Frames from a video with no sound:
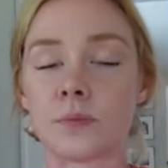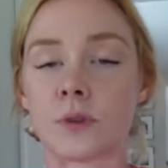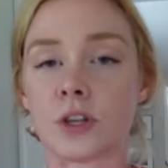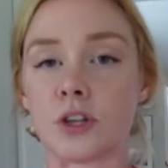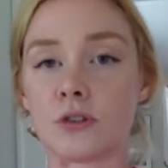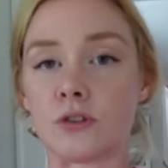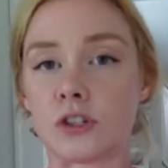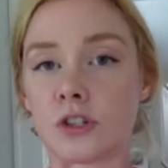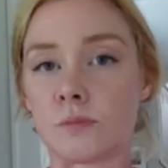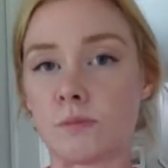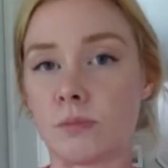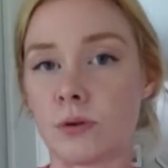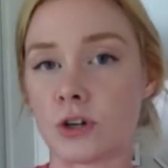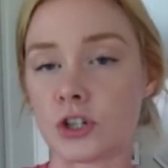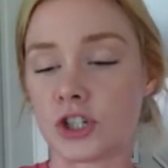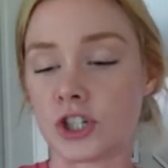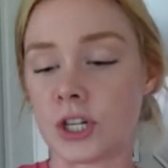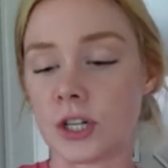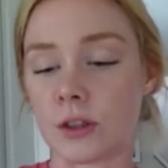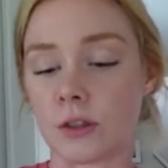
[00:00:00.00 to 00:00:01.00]
you just
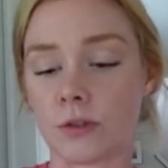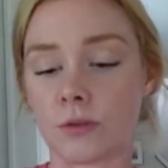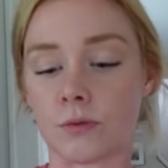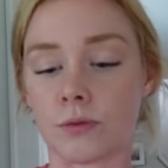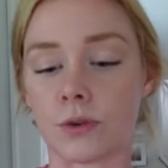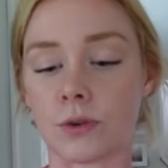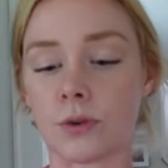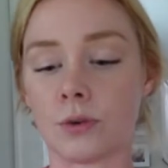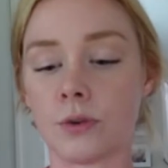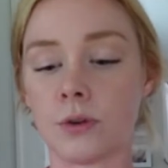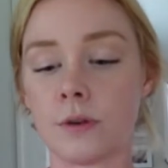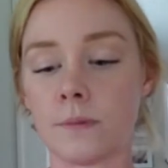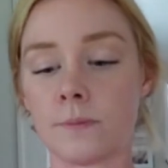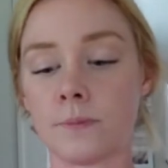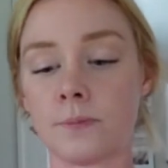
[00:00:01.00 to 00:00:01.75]
push it through